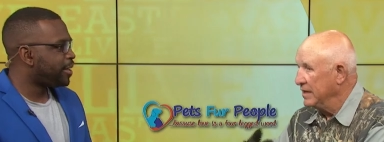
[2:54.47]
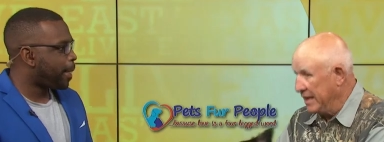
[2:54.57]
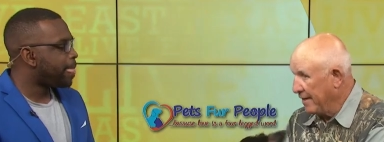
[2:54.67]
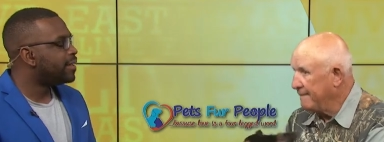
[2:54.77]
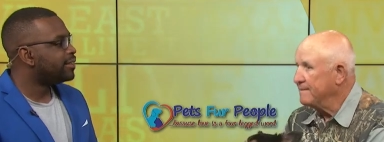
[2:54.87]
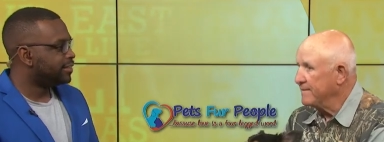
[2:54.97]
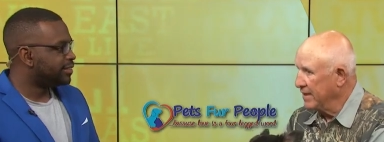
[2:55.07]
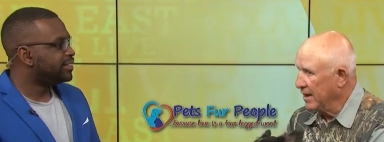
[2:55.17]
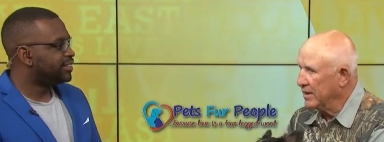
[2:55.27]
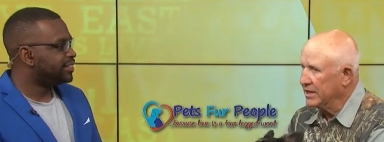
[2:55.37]
Speaker 1: Yeah,
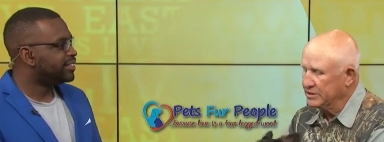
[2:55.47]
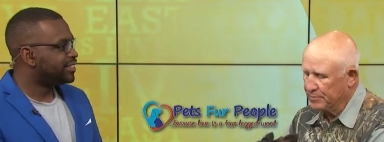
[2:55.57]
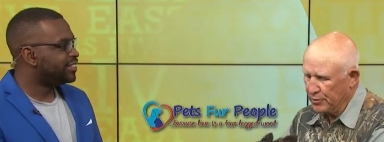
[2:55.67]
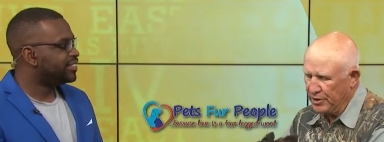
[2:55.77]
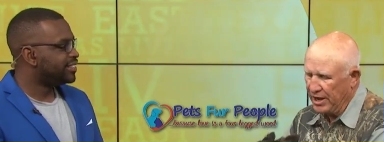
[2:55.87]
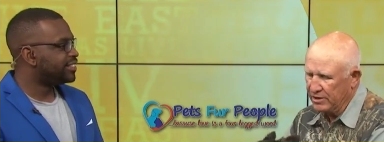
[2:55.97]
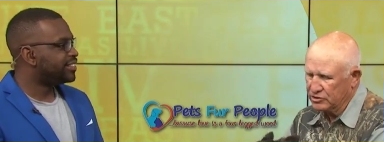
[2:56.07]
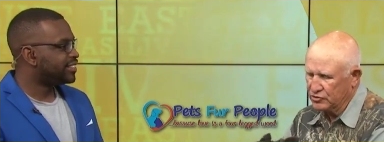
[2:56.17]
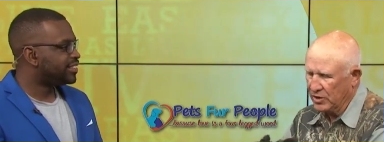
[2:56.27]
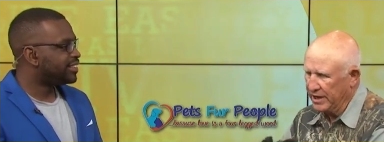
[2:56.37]
yeah. He's pretty
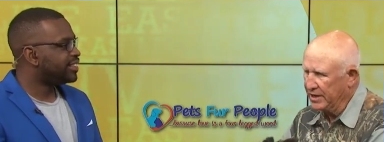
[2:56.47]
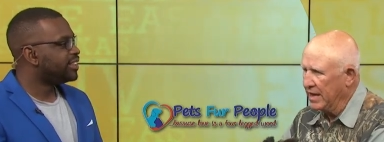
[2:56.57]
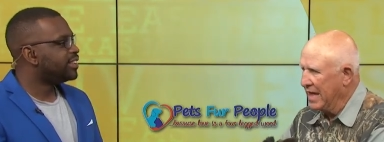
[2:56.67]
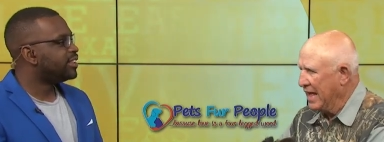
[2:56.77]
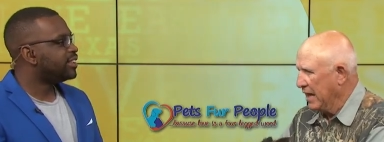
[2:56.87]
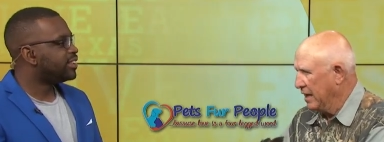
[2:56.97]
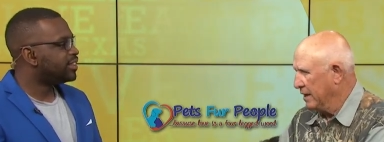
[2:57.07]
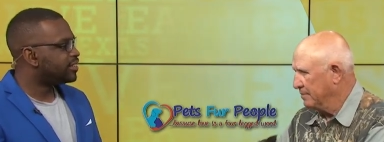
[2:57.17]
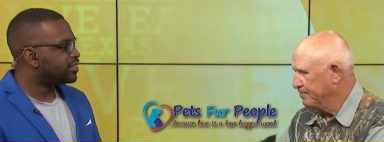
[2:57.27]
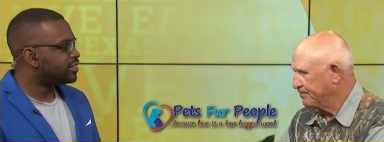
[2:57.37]
house trained.
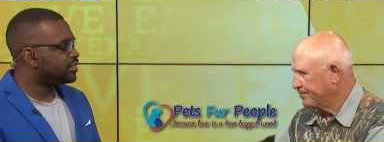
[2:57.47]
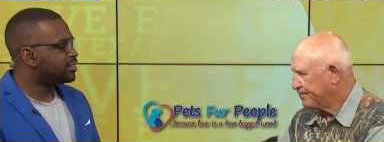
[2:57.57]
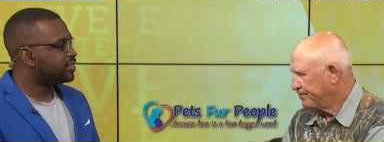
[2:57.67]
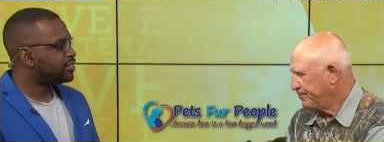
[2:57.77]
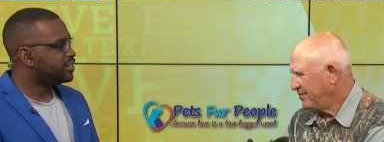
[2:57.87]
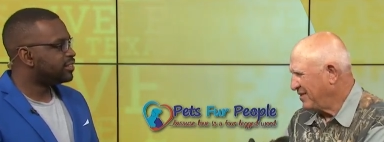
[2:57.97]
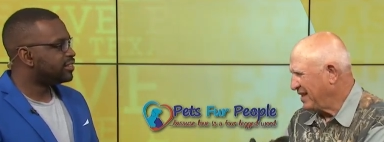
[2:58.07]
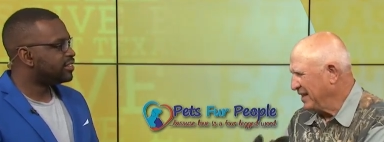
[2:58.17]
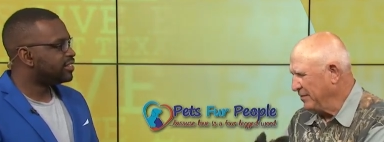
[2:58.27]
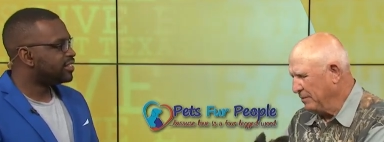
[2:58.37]
Um,
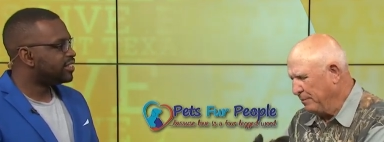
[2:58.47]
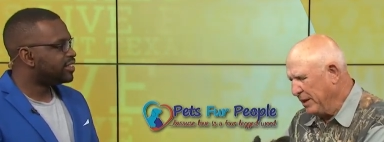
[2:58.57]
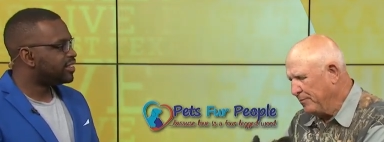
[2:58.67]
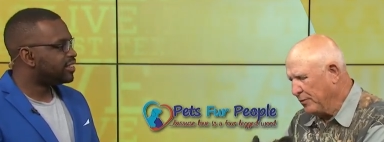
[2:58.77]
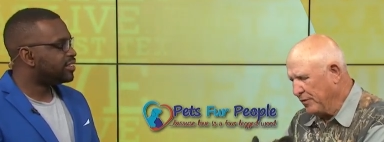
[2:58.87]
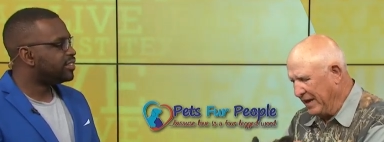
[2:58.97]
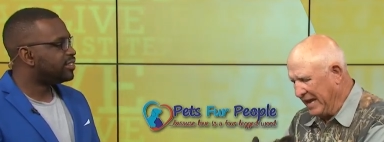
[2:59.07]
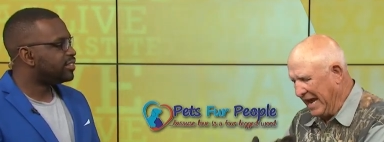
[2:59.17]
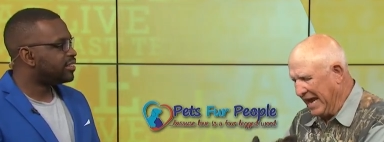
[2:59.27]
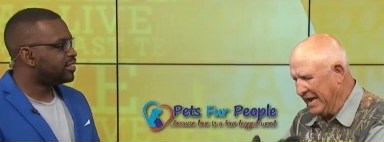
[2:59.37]
the people that
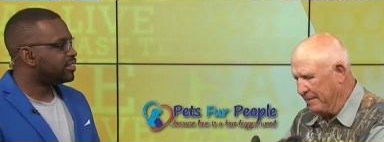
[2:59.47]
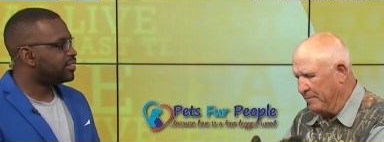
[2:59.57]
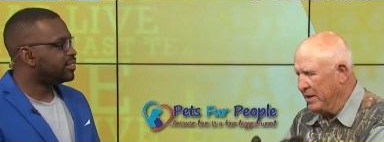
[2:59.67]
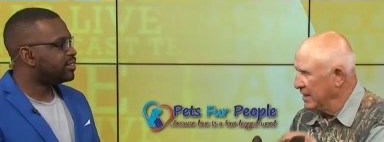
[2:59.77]
had him,